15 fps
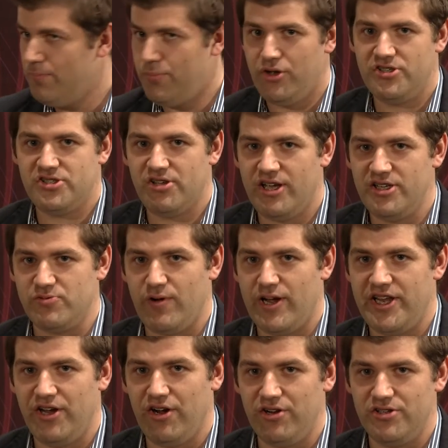Personalized
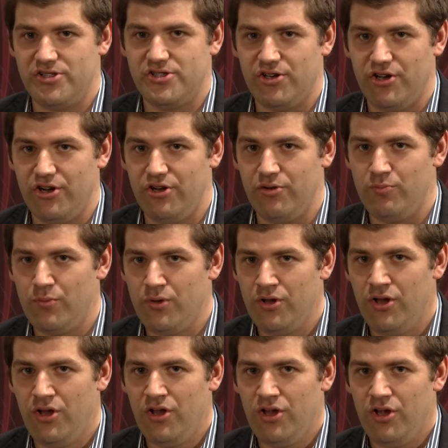radio. So
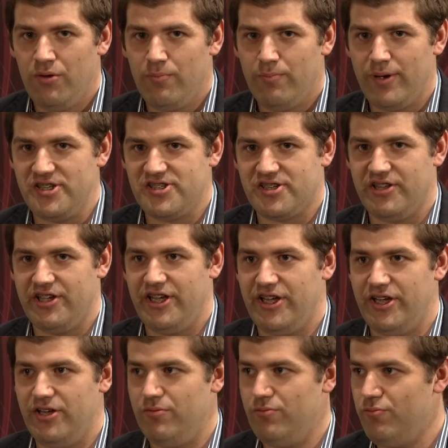
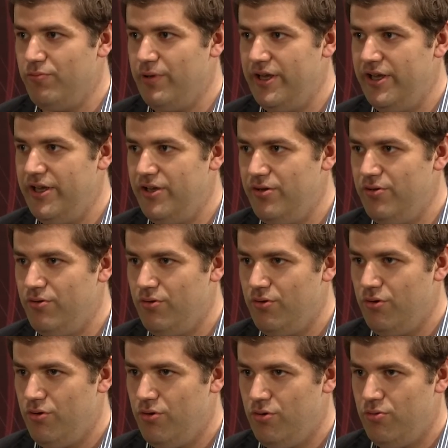basically we
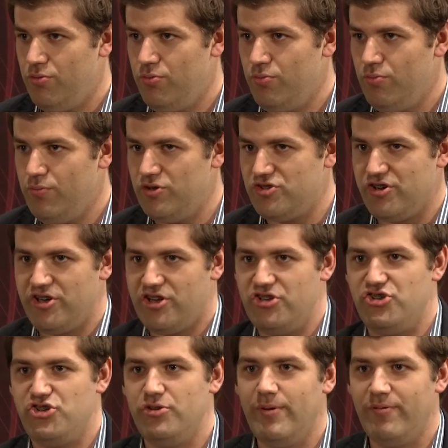were trying to
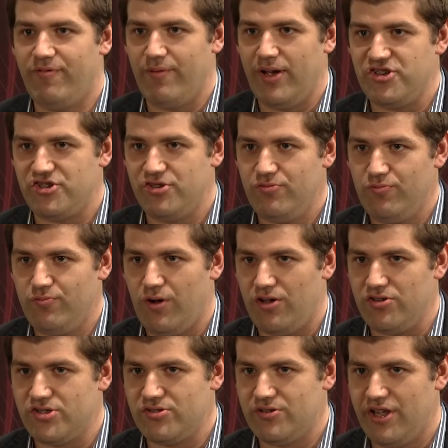consume information
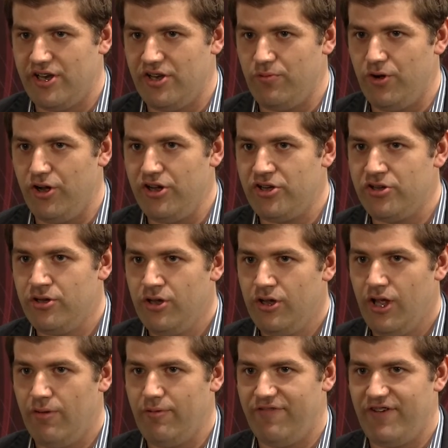whilst getting to work.
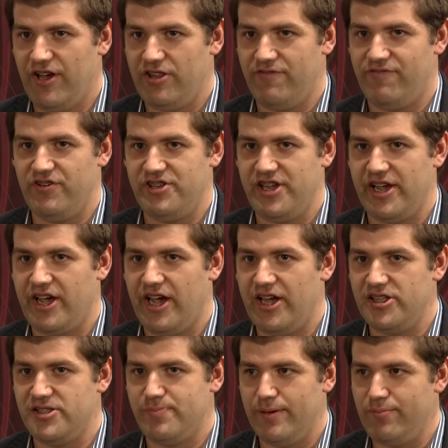We found that for
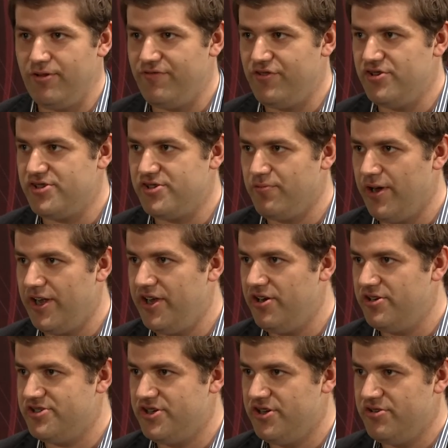decades people have used the
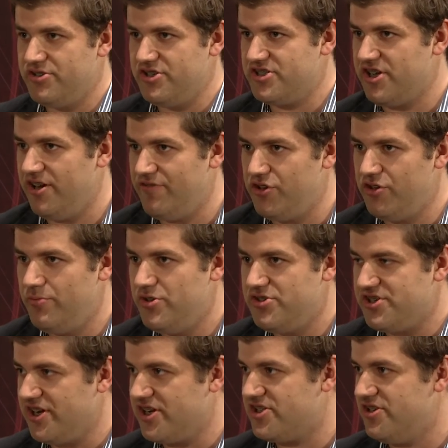radio to discover new
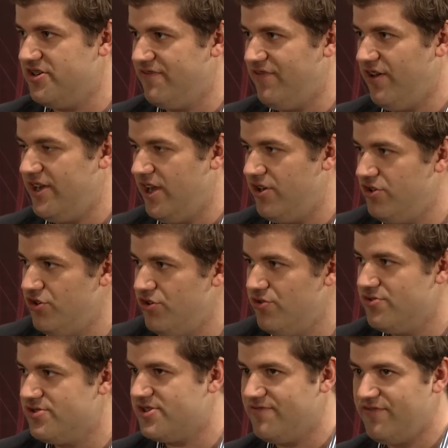music, to find out
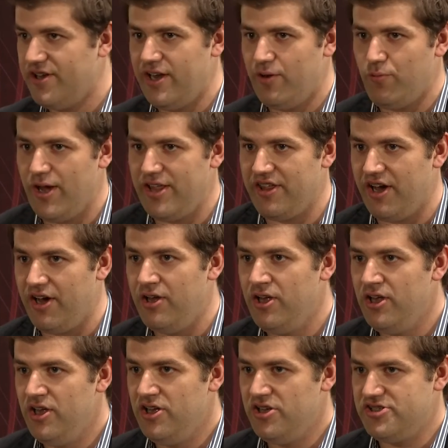news, to find out weather,
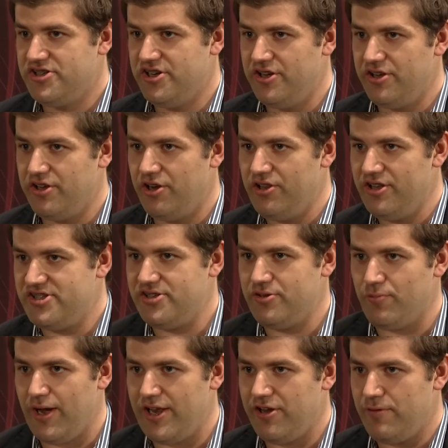to you know listen to
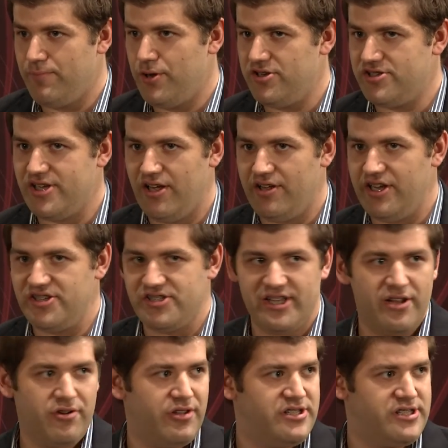radio personalities and
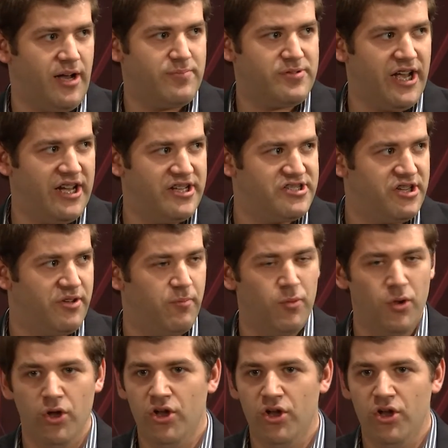get all these updates and